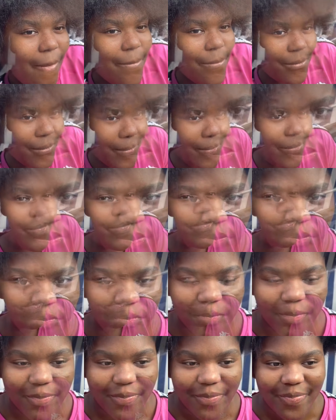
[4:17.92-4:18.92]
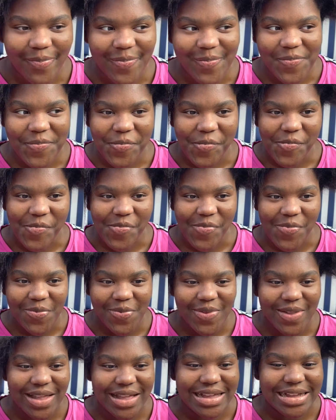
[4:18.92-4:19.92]
So, what do you think of mommy
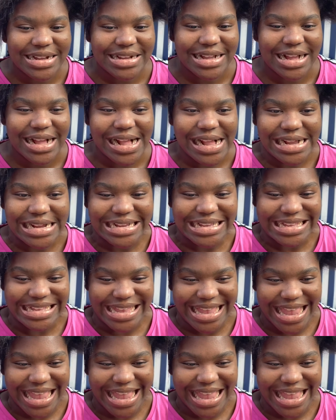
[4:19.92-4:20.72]
tattoo?